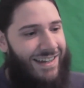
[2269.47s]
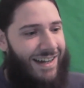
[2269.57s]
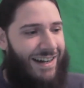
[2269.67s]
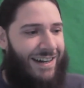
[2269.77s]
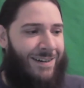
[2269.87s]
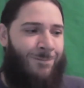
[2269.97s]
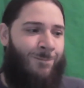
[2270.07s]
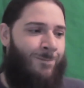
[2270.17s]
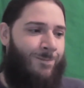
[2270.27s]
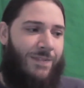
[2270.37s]

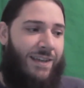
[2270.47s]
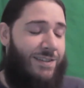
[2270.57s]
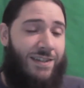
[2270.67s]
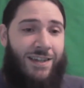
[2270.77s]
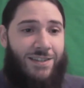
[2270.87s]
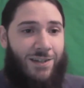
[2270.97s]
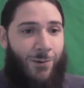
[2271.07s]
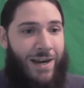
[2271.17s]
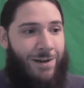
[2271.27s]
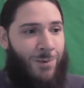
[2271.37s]
it's a
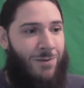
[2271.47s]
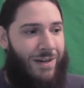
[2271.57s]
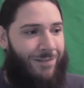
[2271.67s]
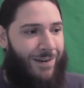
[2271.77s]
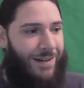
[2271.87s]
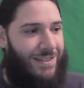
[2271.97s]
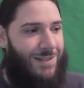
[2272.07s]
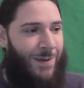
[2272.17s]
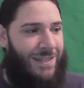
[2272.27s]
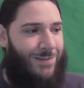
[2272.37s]
great movie and very
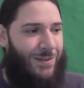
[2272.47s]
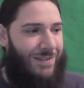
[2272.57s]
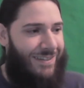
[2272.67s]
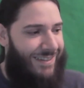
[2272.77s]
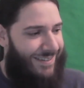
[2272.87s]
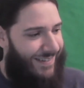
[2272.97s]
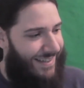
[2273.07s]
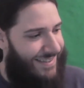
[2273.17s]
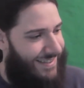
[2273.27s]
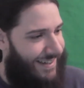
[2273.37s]
suspenseful.
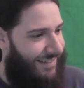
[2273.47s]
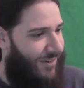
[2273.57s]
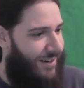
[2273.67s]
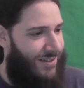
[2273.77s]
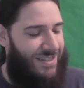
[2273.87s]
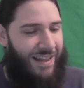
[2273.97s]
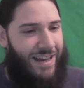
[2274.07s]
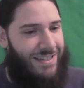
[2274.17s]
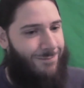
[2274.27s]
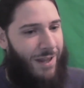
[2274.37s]
It's one of those
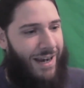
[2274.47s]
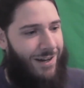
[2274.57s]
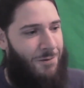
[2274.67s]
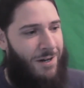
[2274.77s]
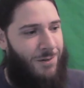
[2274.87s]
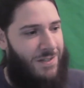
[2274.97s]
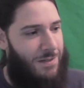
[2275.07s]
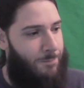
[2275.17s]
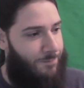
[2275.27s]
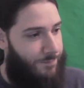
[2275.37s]
classic black and white
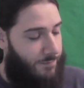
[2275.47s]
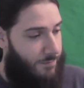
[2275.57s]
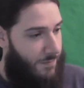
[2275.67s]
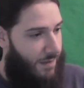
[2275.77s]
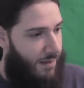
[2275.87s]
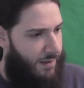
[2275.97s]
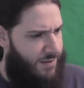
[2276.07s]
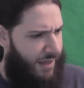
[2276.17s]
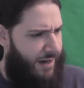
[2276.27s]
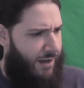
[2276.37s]
ones. There's
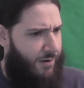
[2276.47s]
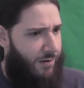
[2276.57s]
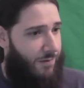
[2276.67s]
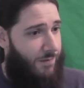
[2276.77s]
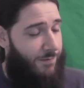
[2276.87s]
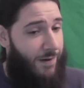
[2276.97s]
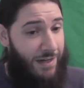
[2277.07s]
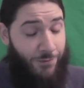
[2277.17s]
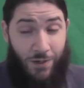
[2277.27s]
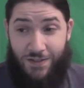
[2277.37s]
a lot of other
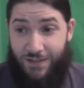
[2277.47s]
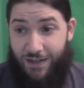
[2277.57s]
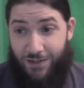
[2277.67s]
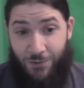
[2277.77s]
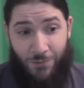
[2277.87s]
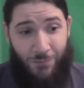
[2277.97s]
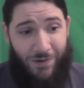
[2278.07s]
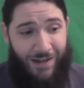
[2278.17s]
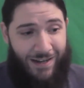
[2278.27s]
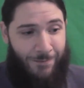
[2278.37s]
funny voices I do,
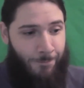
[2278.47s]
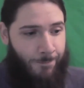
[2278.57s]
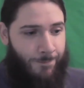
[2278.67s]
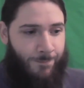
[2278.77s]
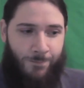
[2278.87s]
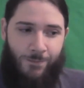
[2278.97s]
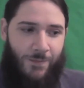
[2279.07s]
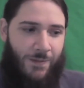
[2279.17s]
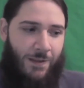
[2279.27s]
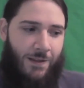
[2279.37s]

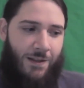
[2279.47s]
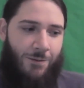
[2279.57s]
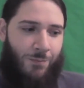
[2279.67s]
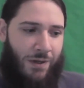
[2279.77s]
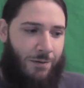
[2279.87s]
but